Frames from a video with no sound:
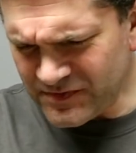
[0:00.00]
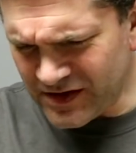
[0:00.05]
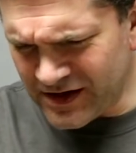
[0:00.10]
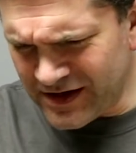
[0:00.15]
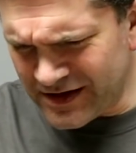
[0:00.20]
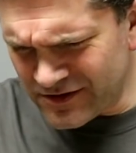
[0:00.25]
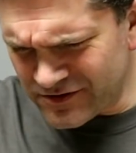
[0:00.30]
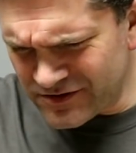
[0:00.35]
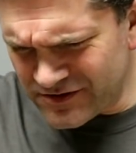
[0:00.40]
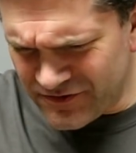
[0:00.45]

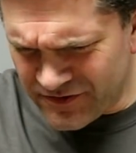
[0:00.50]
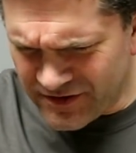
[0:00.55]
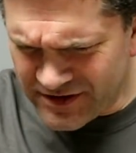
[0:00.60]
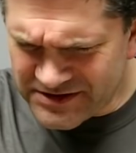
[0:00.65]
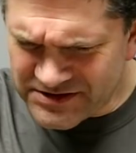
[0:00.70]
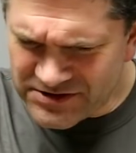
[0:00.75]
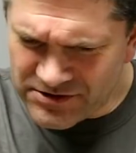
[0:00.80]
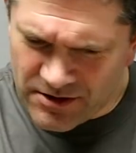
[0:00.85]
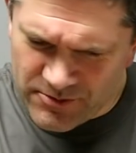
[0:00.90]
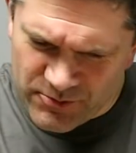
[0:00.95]
And on the very
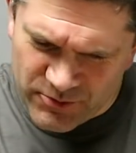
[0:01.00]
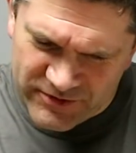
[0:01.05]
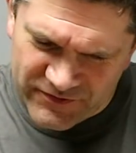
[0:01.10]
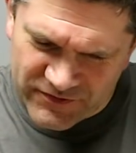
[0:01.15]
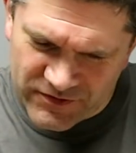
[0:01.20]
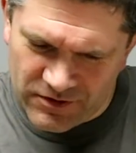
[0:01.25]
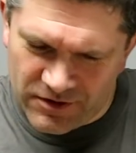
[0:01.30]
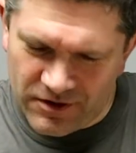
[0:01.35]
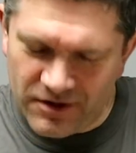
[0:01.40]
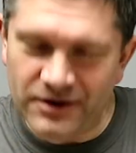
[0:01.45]
top
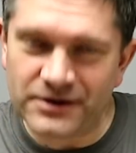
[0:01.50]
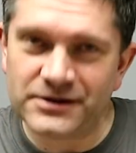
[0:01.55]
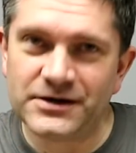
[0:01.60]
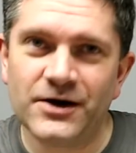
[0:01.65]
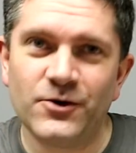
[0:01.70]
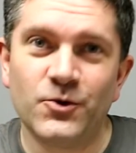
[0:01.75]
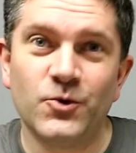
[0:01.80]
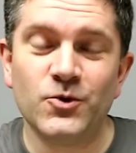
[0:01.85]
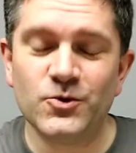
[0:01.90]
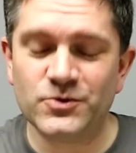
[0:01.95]
we've got
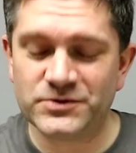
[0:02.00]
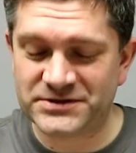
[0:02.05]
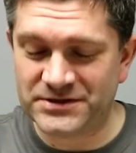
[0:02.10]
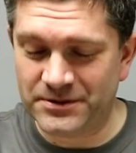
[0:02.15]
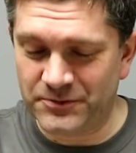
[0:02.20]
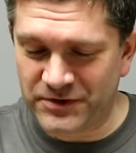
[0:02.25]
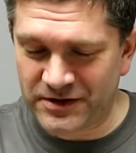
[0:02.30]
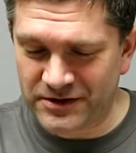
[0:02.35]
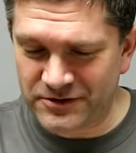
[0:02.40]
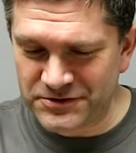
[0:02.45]

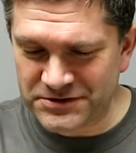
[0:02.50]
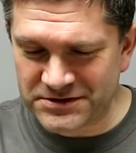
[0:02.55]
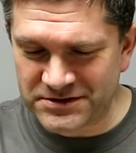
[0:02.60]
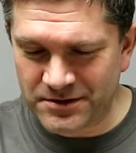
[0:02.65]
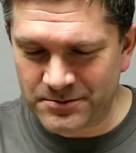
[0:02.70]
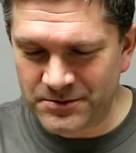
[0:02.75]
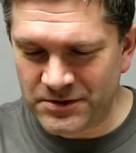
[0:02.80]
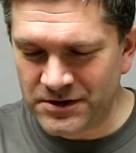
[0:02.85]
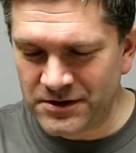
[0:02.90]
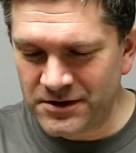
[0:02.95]
something
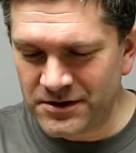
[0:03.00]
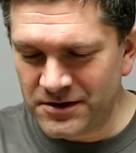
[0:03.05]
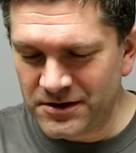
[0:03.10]
awesome.